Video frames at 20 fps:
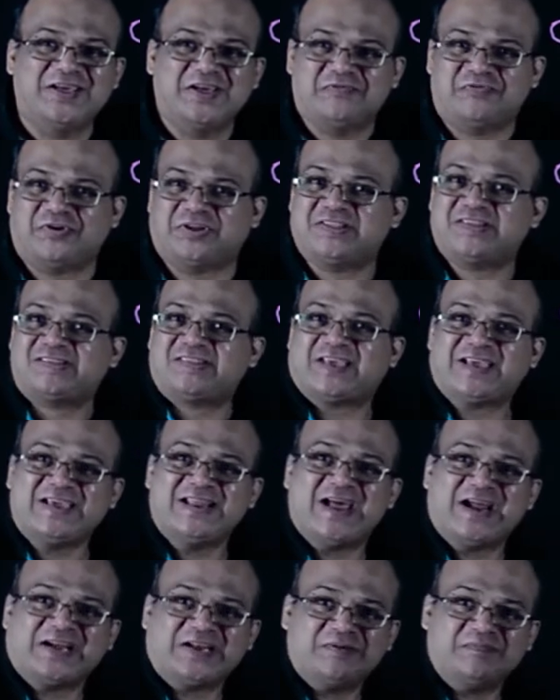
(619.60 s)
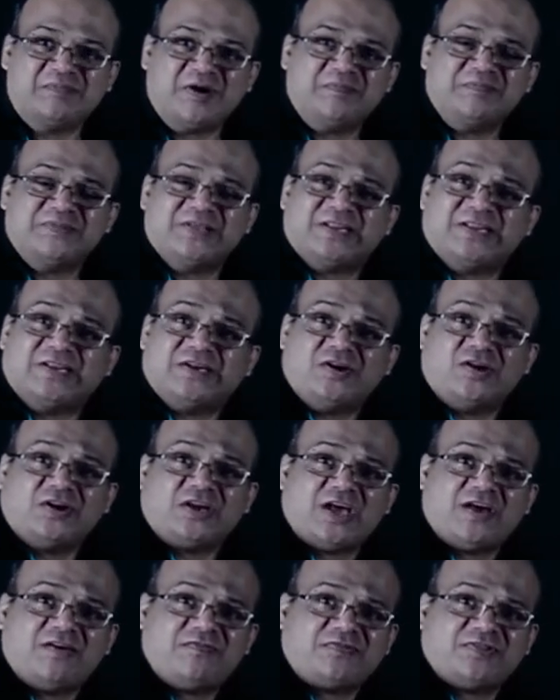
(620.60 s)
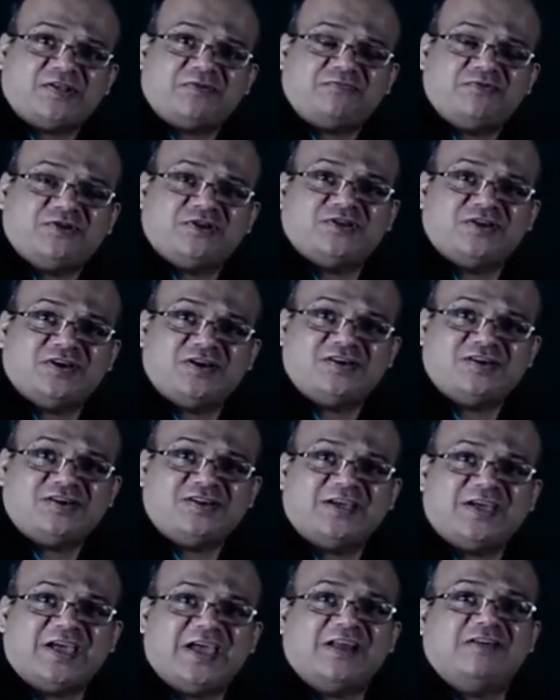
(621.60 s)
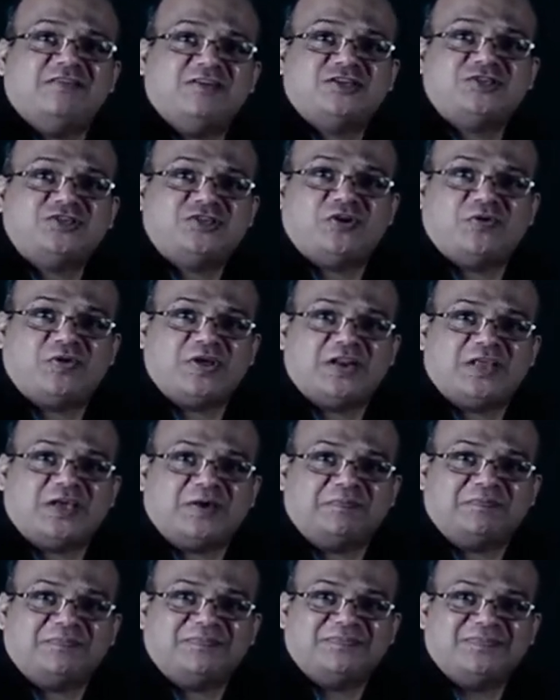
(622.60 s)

For the second atom bomb, they did not have sufficient enriched uranium